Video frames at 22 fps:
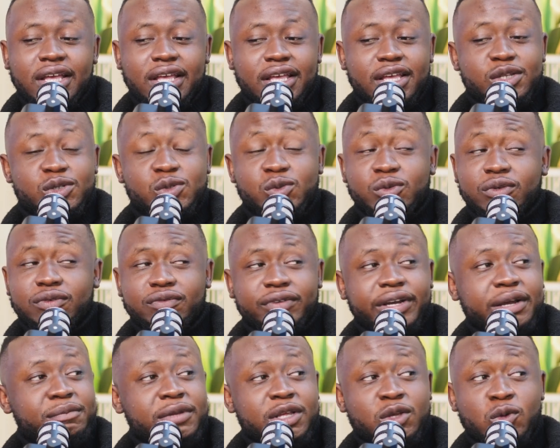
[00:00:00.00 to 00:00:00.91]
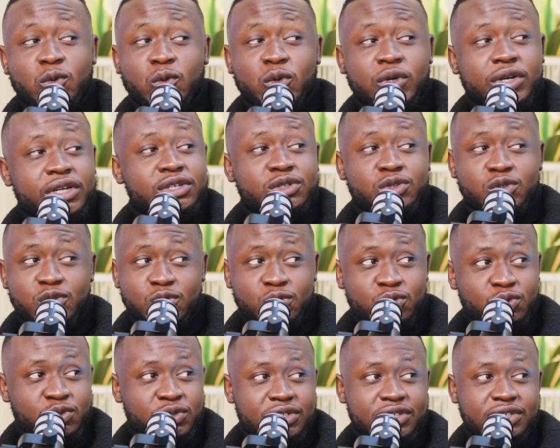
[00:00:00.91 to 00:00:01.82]
into a family you couldn't
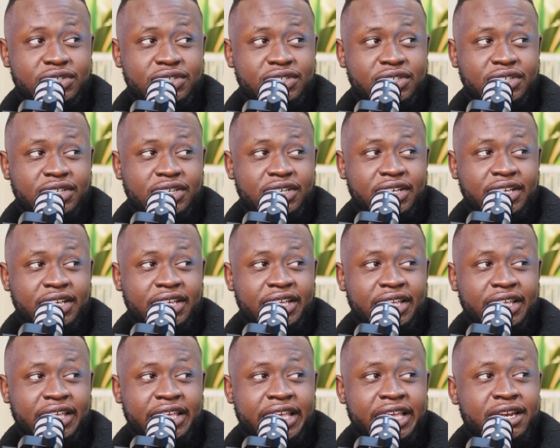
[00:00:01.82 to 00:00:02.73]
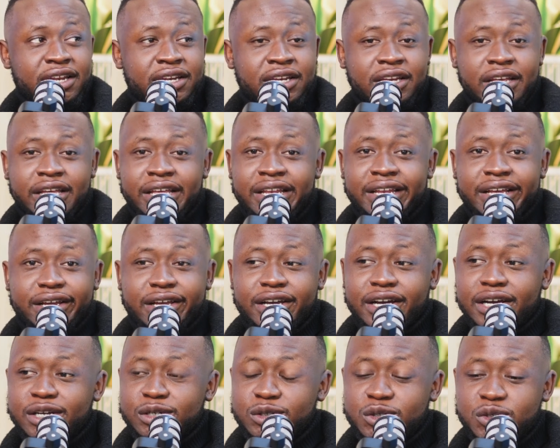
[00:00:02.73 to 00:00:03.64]
choose. In a
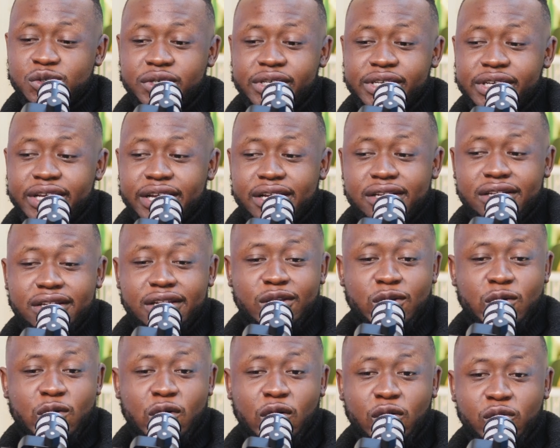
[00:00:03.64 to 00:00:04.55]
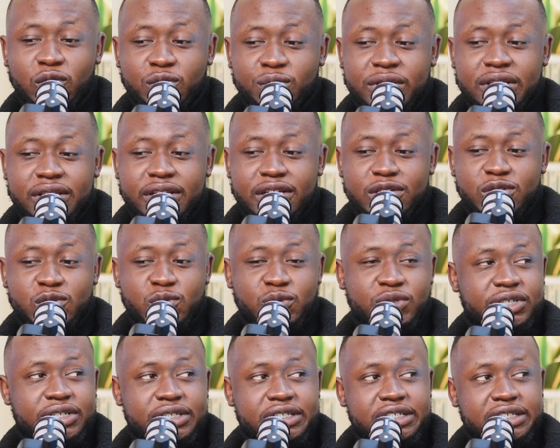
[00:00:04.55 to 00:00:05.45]
country and an economy that you
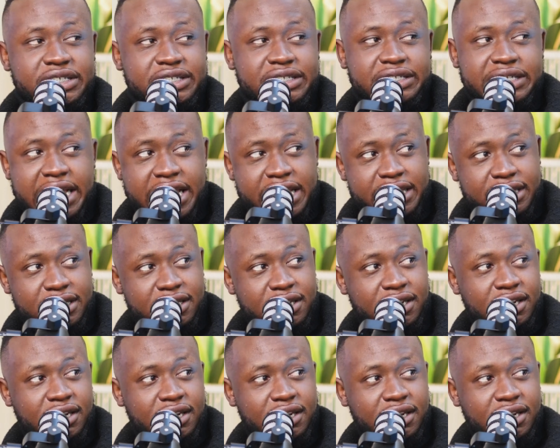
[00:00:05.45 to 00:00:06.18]
couldn't decide.